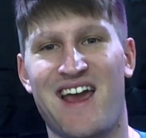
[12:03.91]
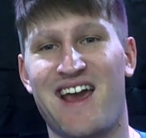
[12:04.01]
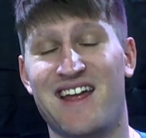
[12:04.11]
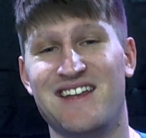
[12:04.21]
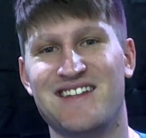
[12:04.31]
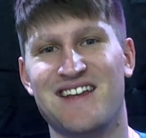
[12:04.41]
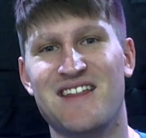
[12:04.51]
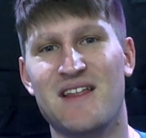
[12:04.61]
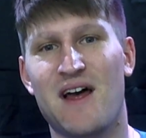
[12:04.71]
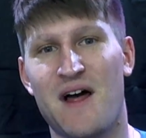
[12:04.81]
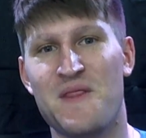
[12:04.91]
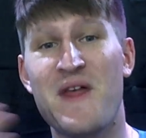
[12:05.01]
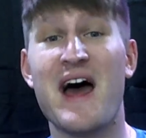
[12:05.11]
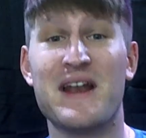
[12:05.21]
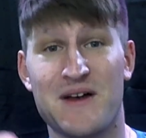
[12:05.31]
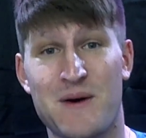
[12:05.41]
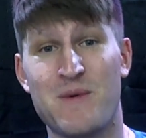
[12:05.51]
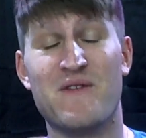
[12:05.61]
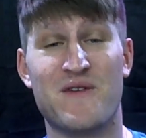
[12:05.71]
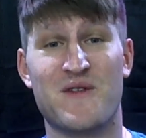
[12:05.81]
And that,
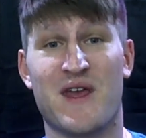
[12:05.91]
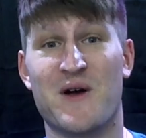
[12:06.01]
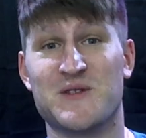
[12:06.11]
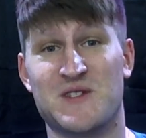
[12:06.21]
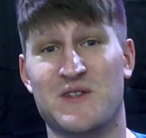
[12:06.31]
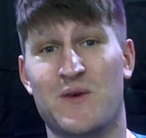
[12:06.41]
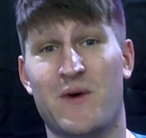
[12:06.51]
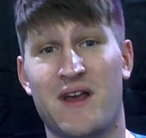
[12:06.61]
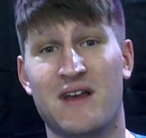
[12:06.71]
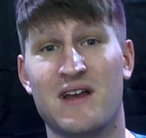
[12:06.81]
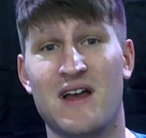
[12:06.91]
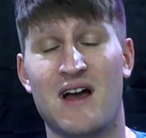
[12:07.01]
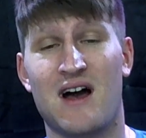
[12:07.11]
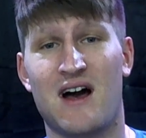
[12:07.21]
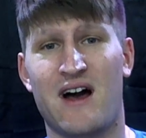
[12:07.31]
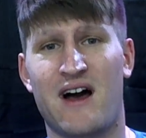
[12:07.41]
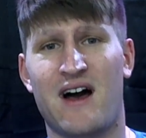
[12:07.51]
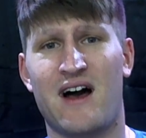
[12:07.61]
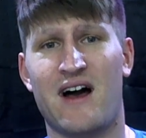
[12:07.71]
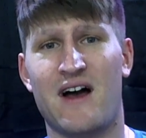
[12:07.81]
above everything else, is annoying. Uh,
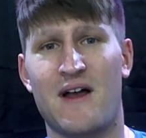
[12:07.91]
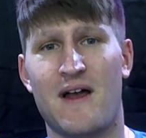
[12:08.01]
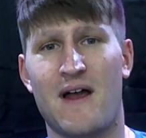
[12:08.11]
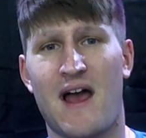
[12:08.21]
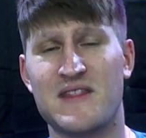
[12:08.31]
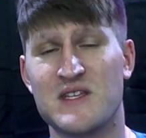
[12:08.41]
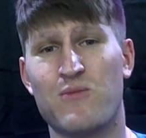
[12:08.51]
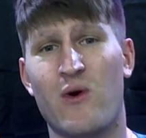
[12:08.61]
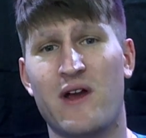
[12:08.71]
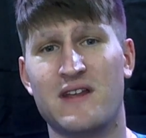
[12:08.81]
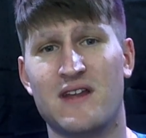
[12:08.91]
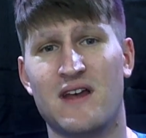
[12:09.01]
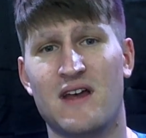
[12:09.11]
at this point,